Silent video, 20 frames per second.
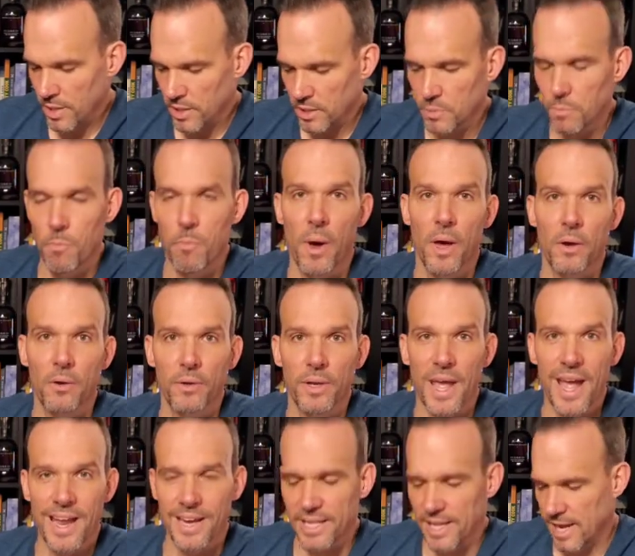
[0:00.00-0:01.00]
It's bottled
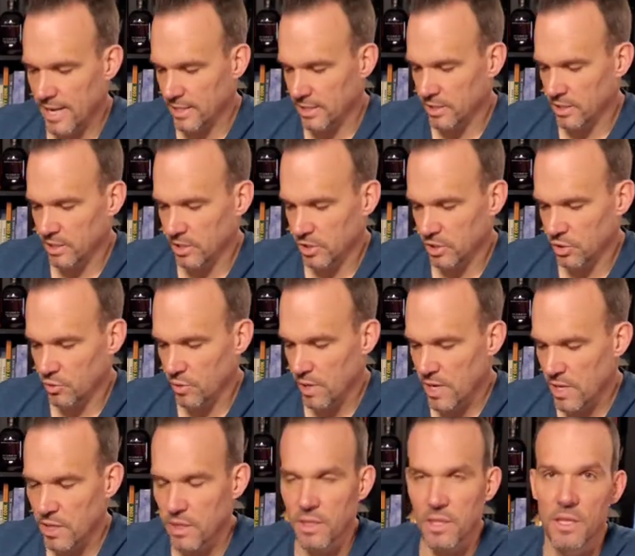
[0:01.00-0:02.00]
at cask
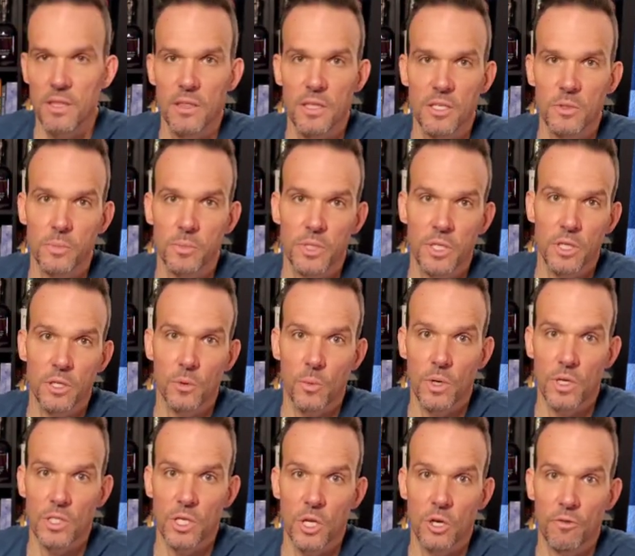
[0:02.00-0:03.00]
strength. In this particular
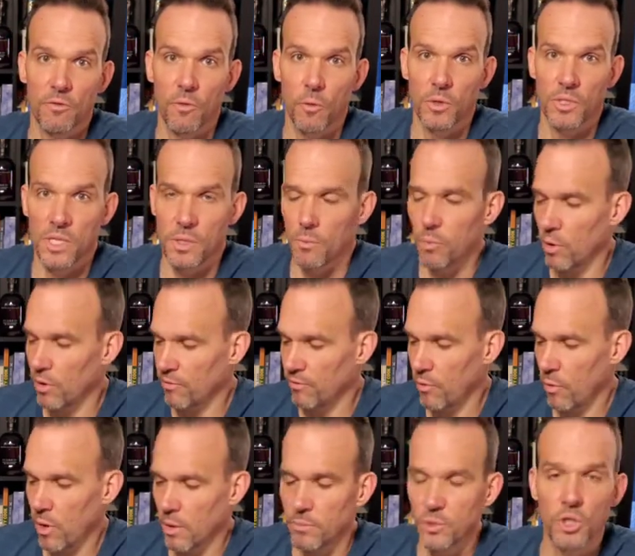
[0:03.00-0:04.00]
one, it's one fourteen point
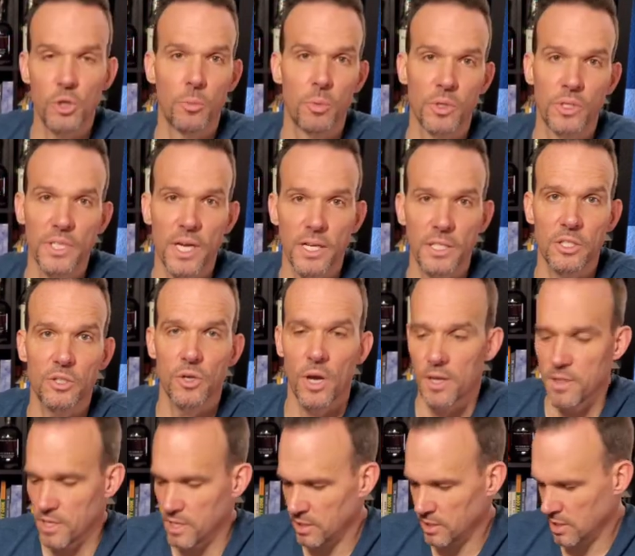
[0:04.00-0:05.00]
four. I'm super excited to
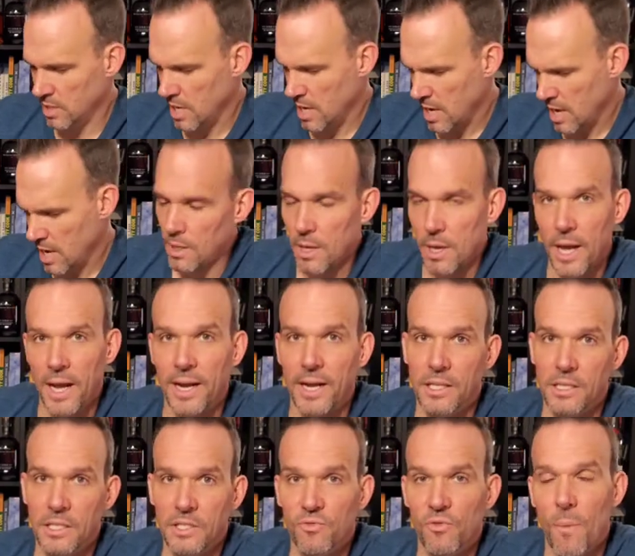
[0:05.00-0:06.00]
try this. I
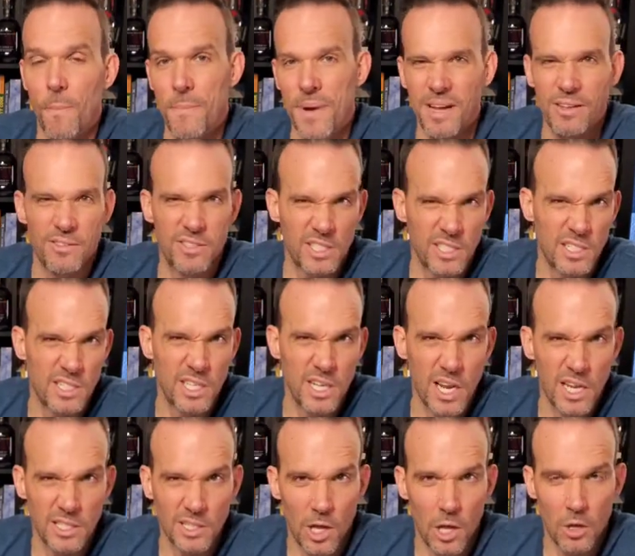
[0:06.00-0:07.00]
got this for about
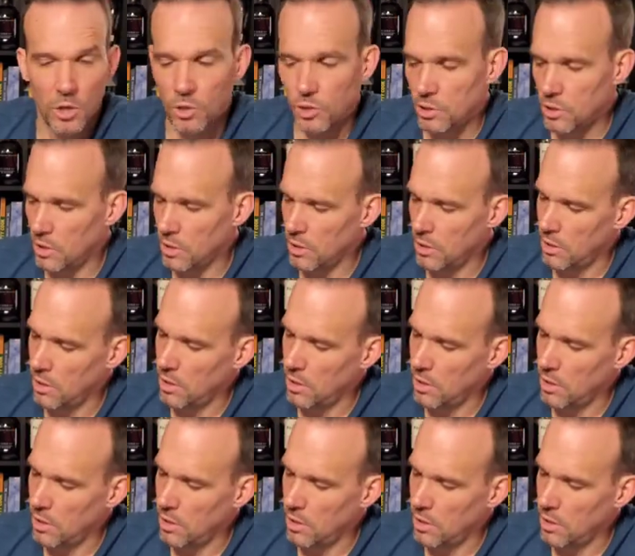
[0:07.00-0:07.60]
sixty-nine dollars.